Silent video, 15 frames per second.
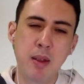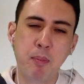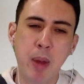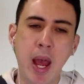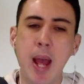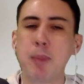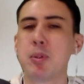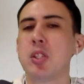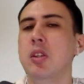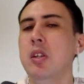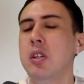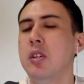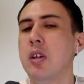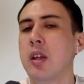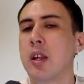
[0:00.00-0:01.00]
perhaps
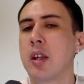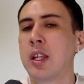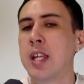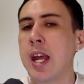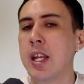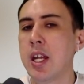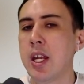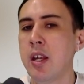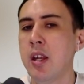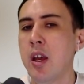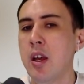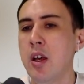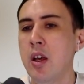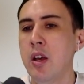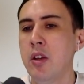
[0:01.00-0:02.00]
getting
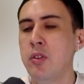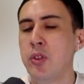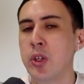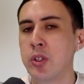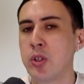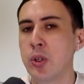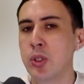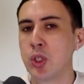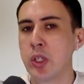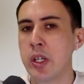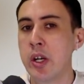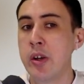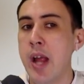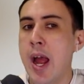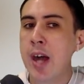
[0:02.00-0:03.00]
the
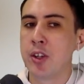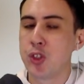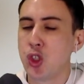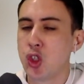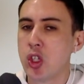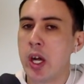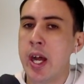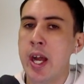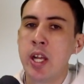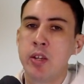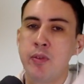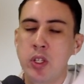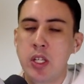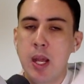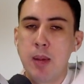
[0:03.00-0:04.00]
Dodrio outside
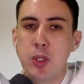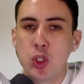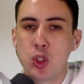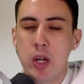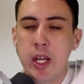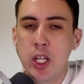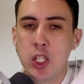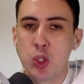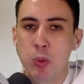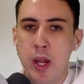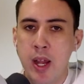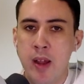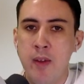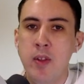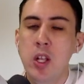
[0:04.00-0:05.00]
of a damage range
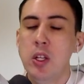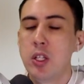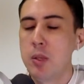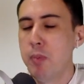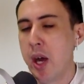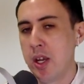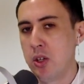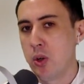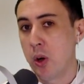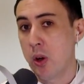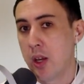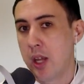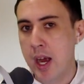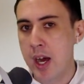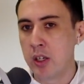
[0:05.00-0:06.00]
where you might knock
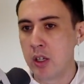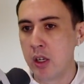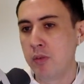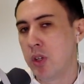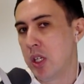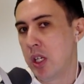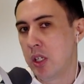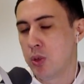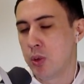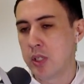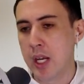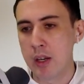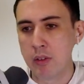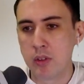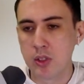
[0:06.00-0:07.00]
it out if you need to
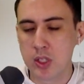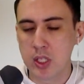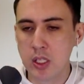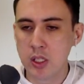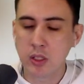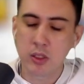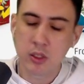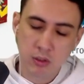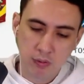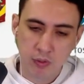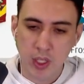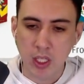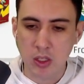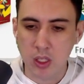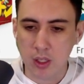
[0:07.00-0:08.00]
attack with the Steelix,
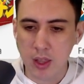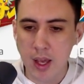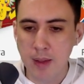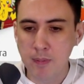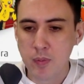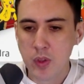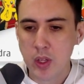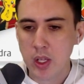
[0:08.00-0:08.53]
things like that.